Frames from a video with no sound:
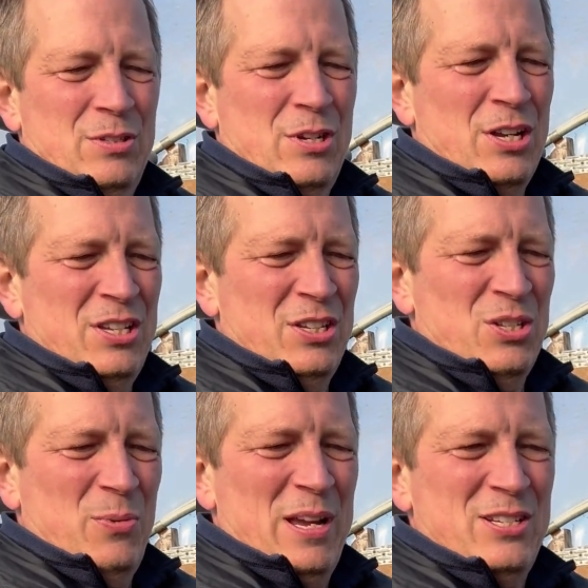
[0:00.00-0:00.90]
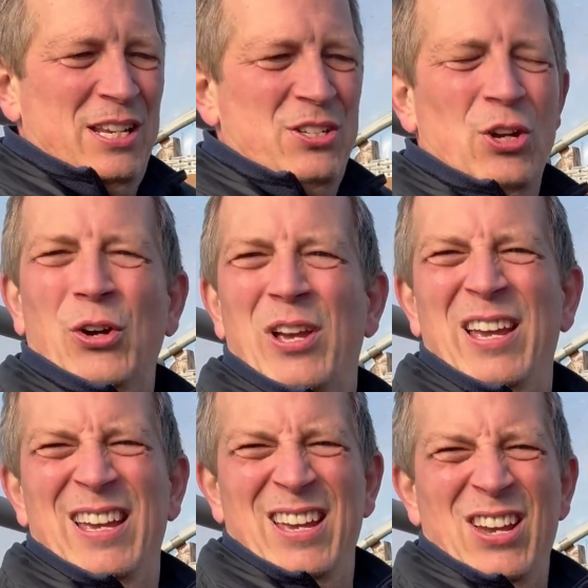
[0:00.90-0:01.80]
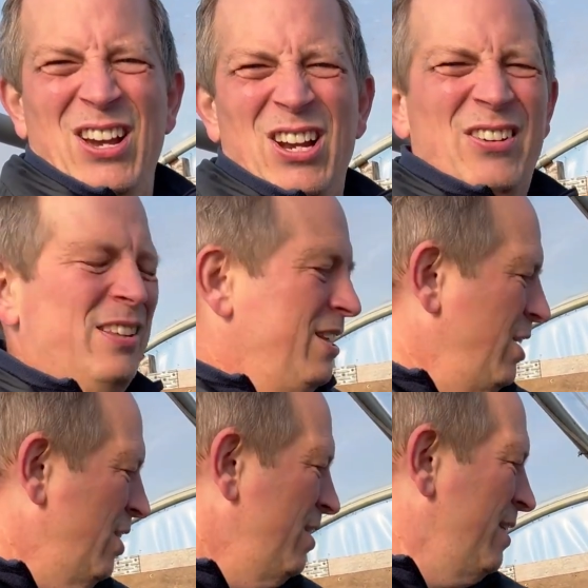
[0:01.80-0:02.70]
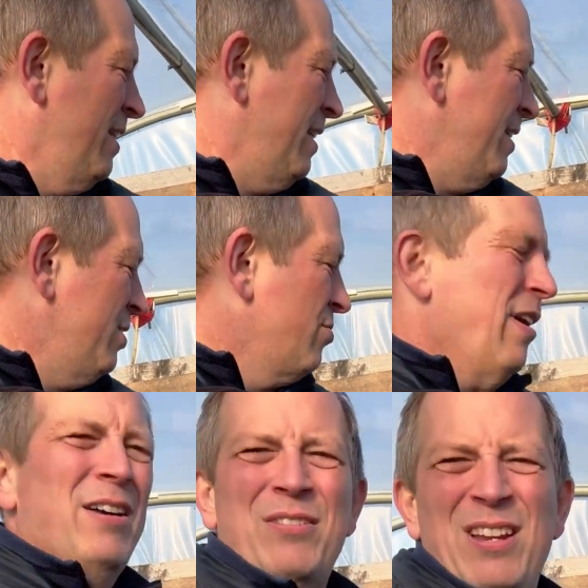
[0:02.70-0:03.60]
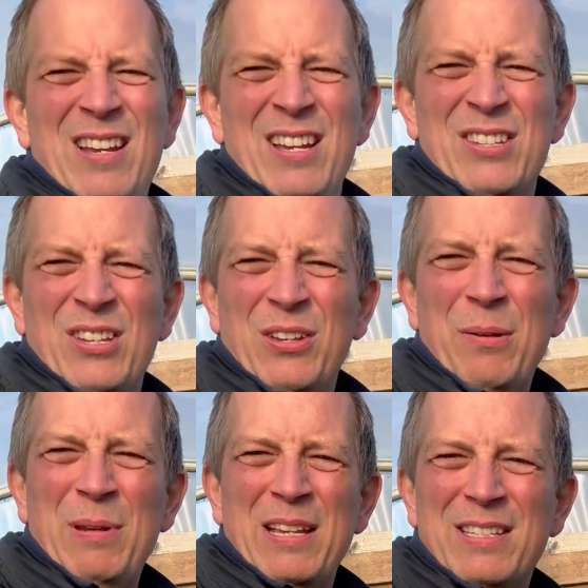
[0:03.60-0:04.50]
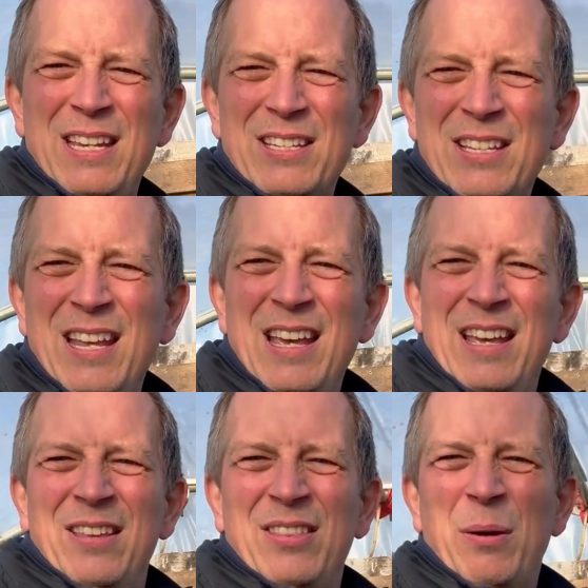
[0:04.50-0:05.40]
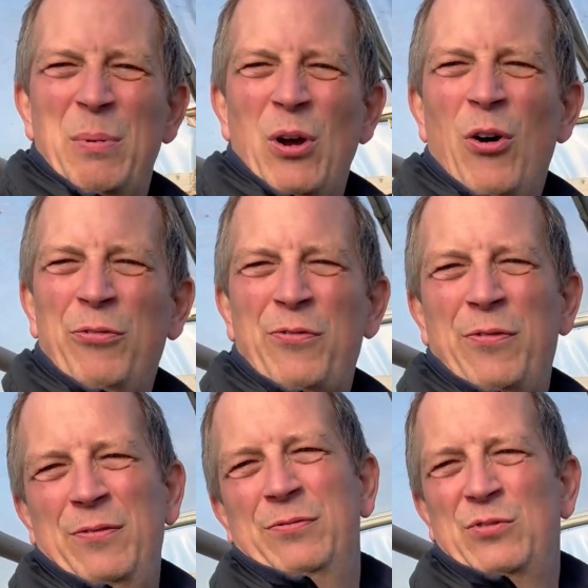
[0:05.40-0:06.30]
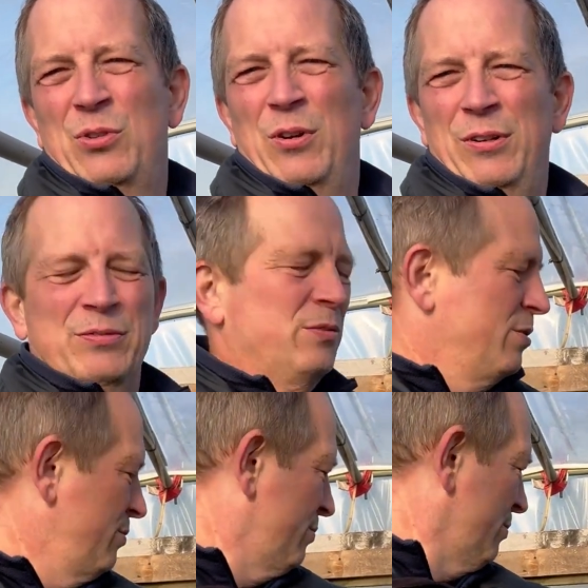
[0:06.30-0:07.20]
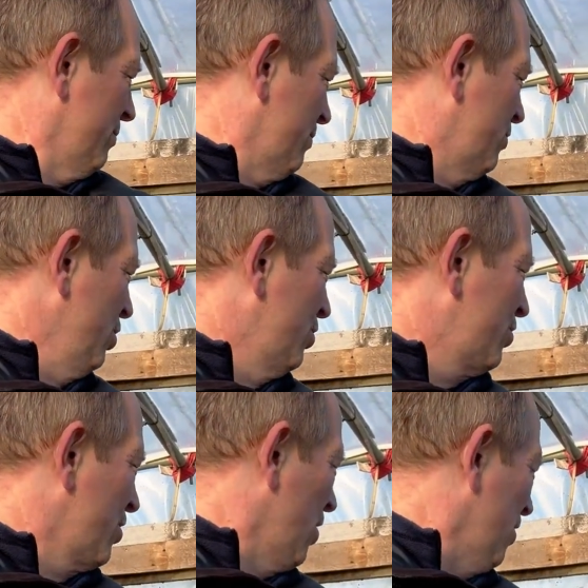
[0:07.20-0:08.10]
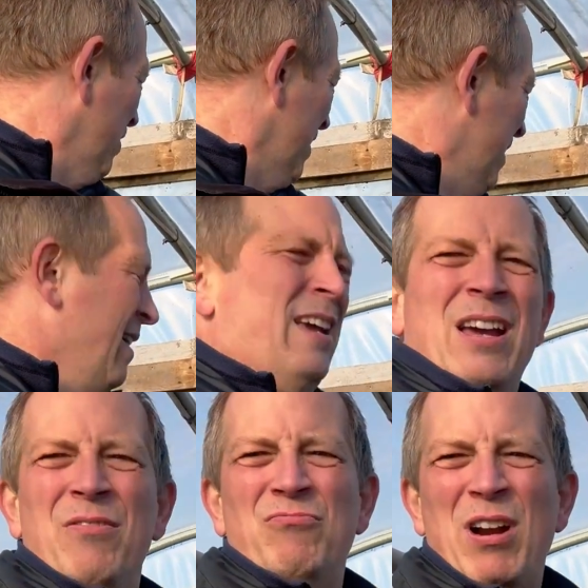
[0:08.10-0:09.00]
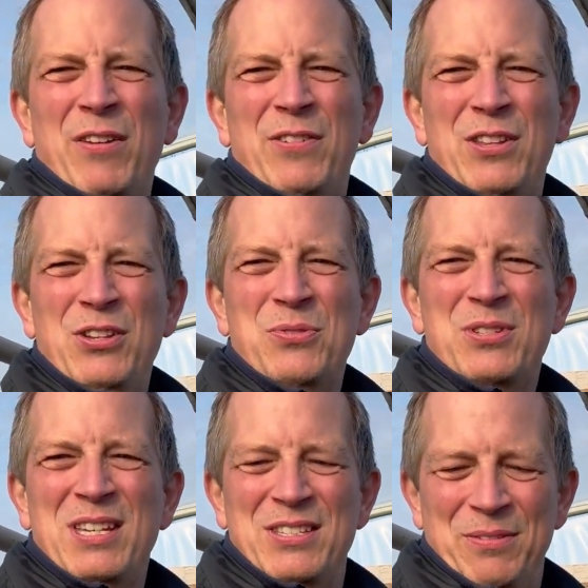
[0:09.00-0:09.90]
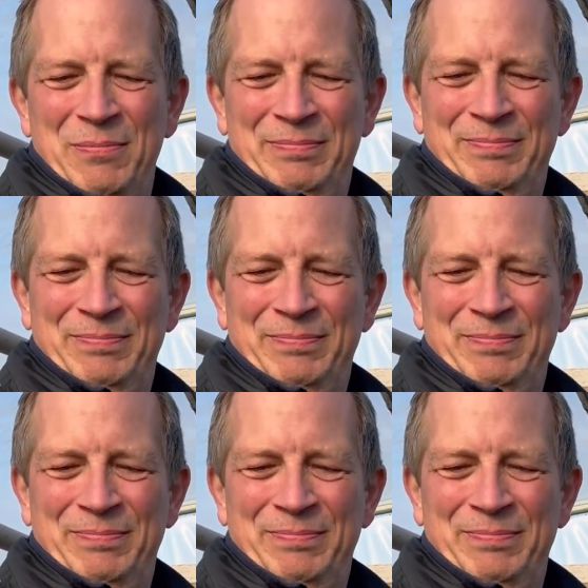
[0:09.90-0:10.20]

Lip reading: cuttings that we actually took earlier in the year in the ground, so come next season they'll be off to a good start and ready for the new season.